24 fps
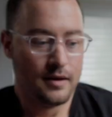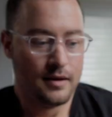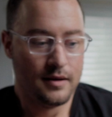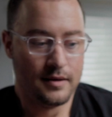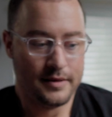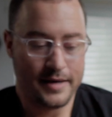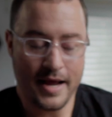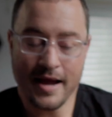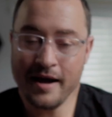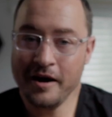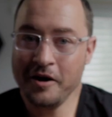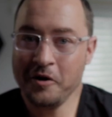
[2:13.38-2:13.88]

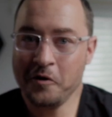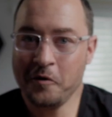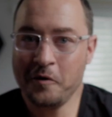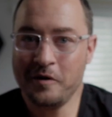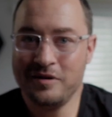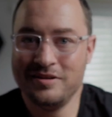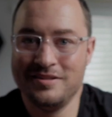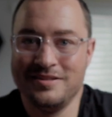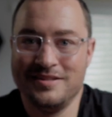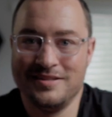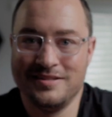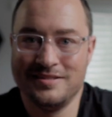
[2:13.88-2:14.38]
Now,
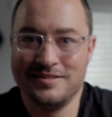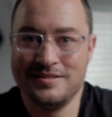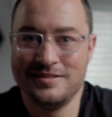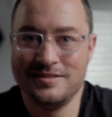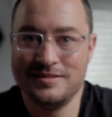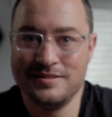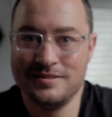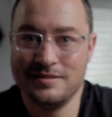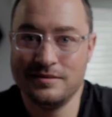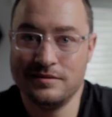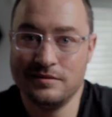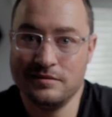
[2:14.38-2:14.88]

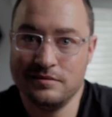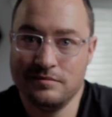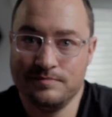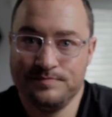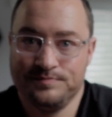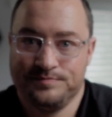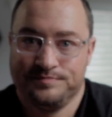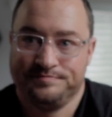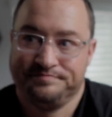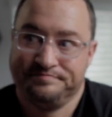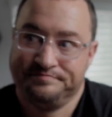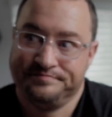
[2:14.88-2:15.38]

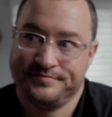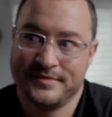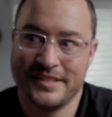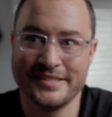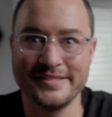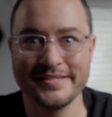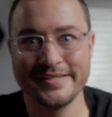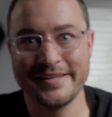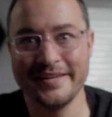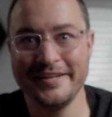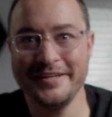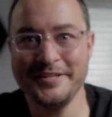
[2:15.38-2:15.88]

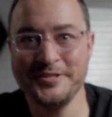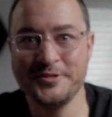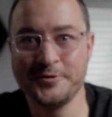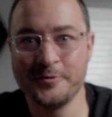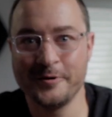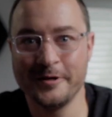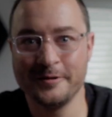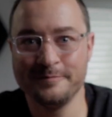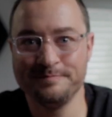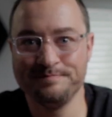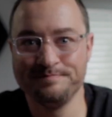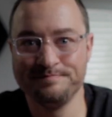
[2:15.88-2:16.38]
let's get into
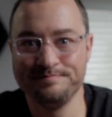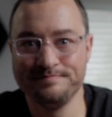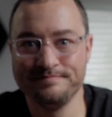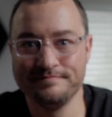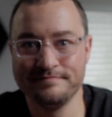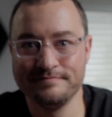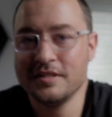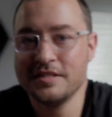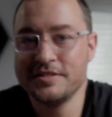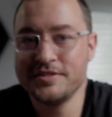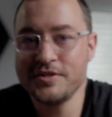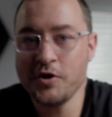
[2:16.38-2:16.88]
it.
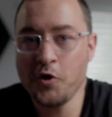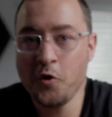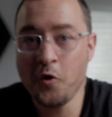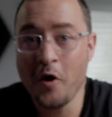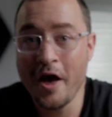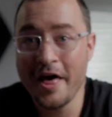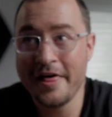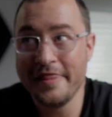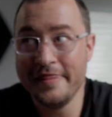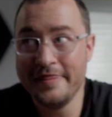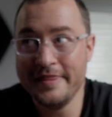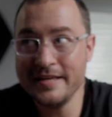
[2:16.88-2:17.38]
So
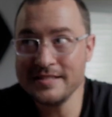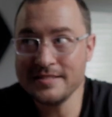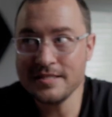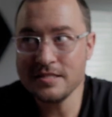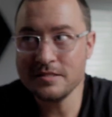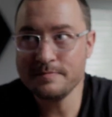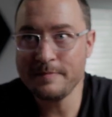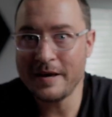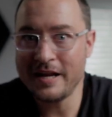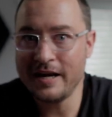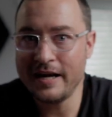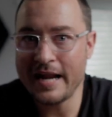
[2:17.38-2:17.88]
this
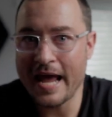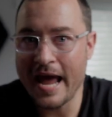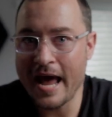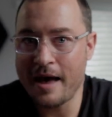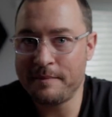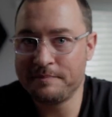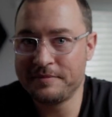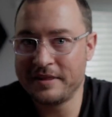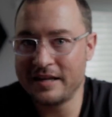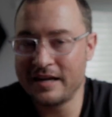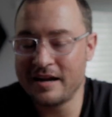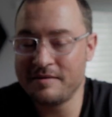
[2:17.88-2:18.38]
has been an
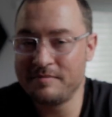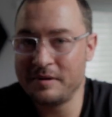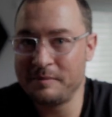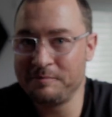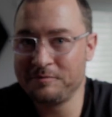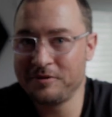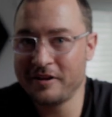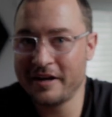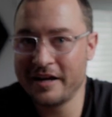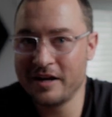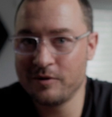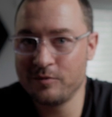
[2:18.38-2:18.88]
app that I've been
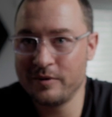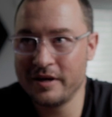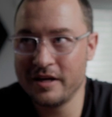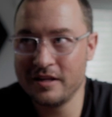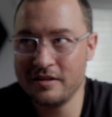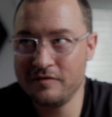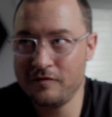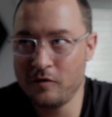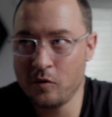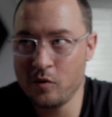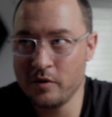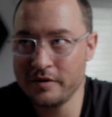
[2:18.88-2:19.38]
playing
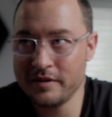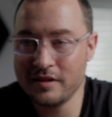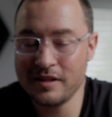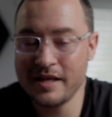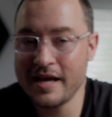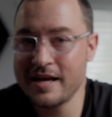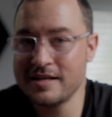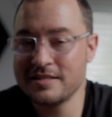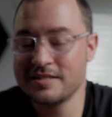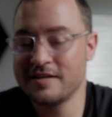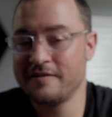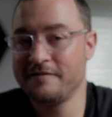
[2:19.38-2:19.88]
with for the
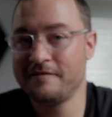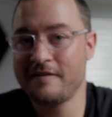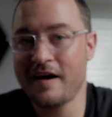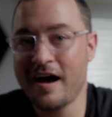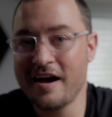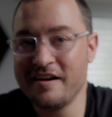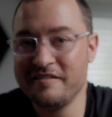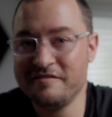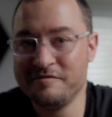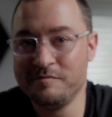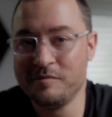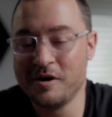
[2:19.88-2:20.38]
last
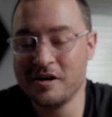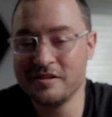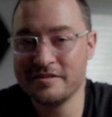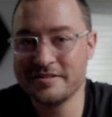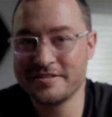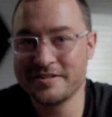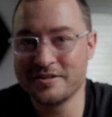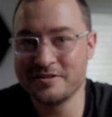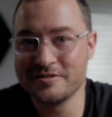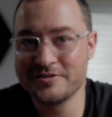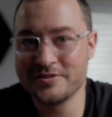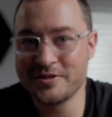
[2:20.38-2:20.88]
5
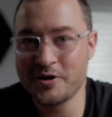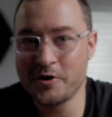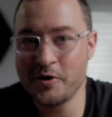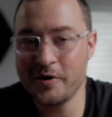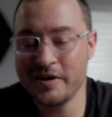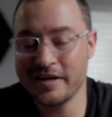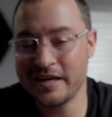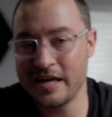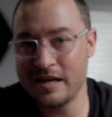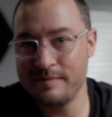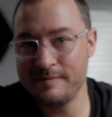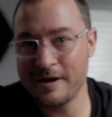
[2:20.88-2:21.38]
months or so.
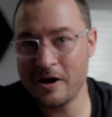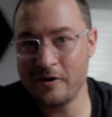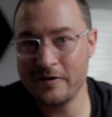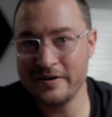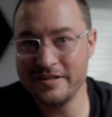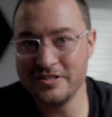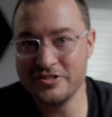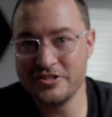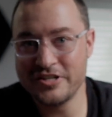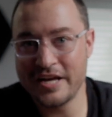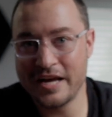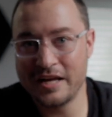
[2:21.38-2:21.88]
It came out
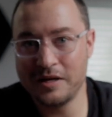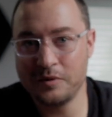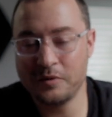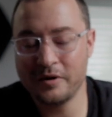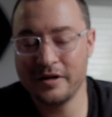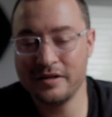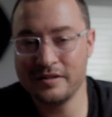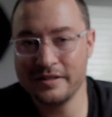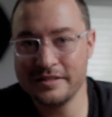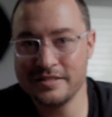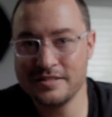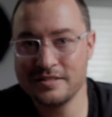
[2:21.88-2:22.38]
in
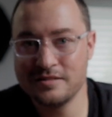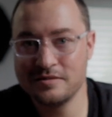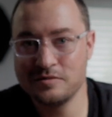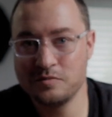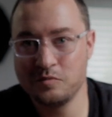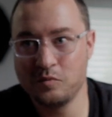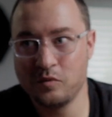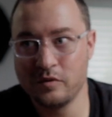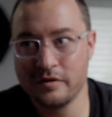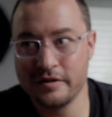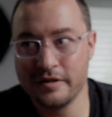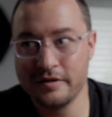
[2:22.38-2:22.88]
January, at least
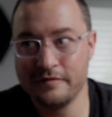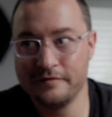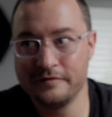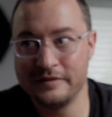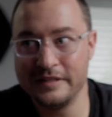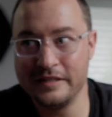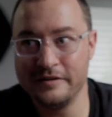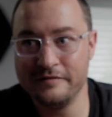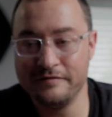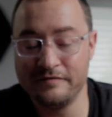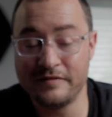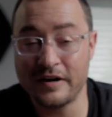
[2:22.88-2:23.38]
one of
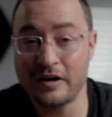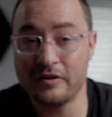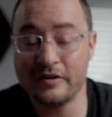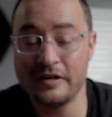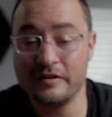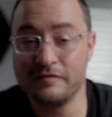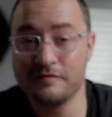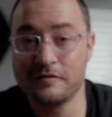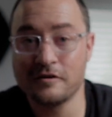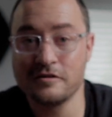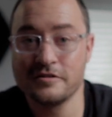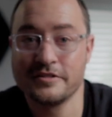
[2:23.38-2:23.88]
the very
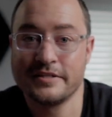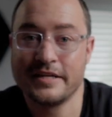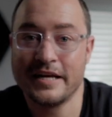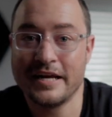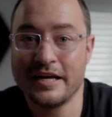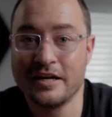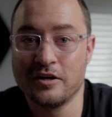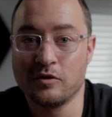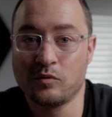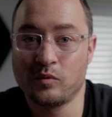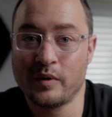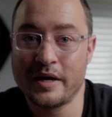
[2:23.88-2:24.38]
first
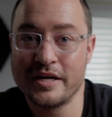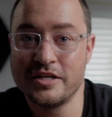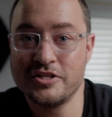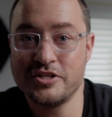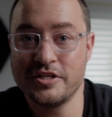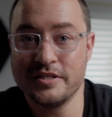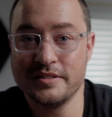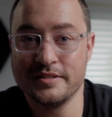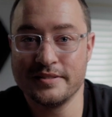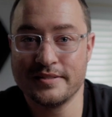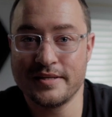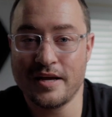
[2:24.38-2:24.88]

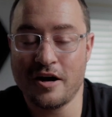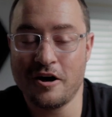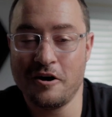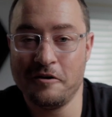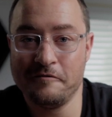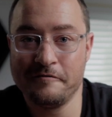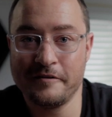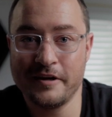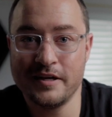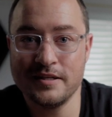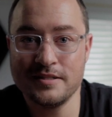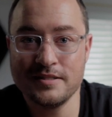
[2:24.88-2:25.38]
iterations
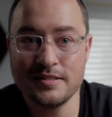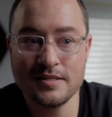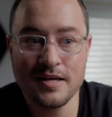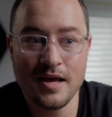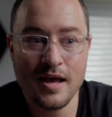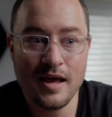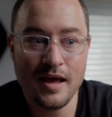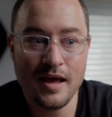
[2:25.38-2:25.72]
of it.